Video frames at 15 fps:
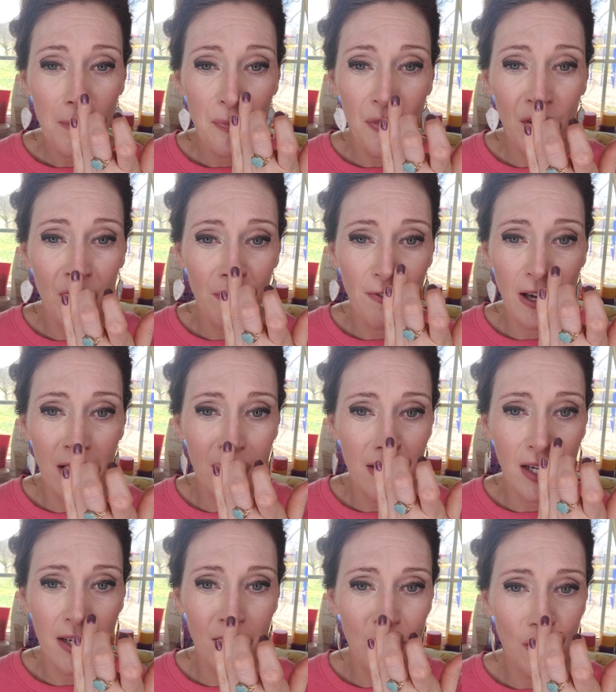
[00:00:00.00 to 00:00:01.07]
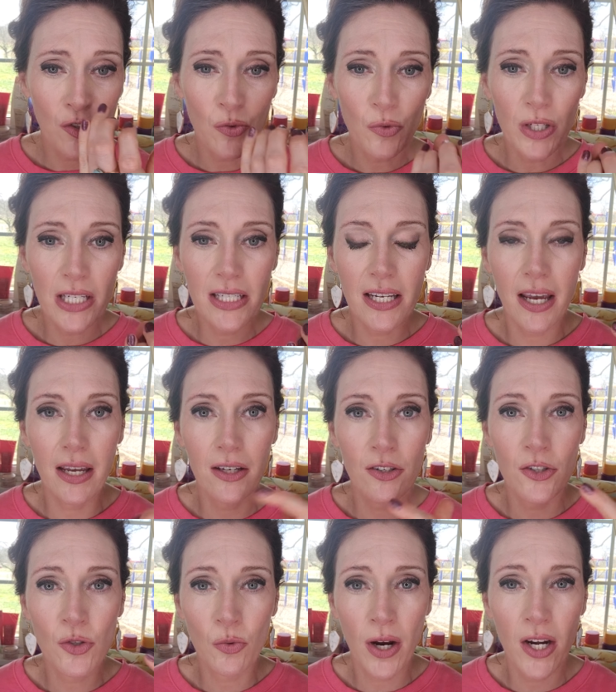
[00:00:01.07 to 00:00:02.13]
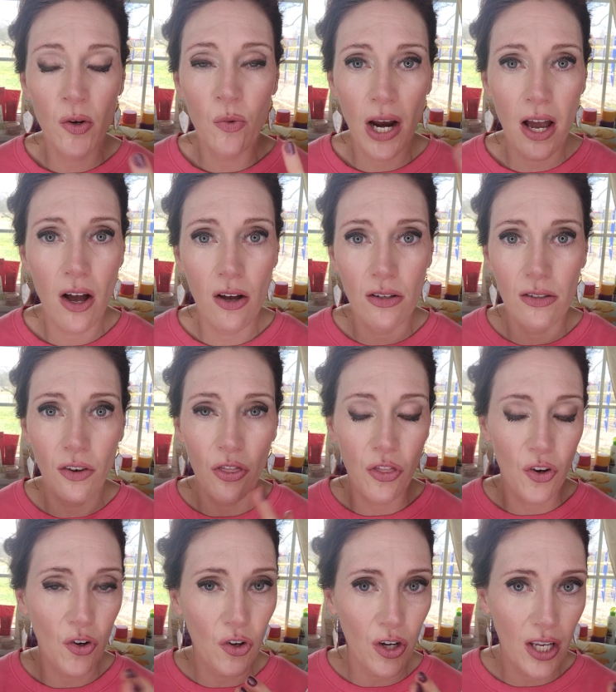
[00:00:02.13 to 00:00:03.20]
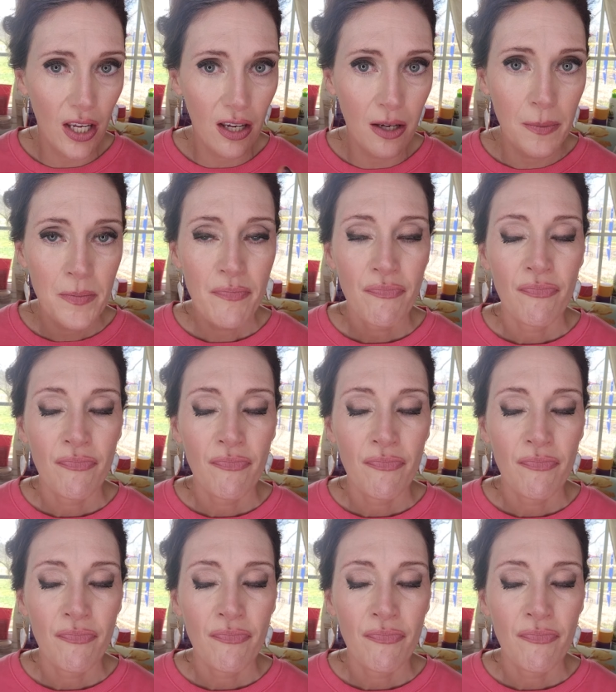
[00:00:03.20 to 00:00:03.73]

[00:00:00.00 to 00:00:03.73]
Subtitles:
The foundation retails right around $30,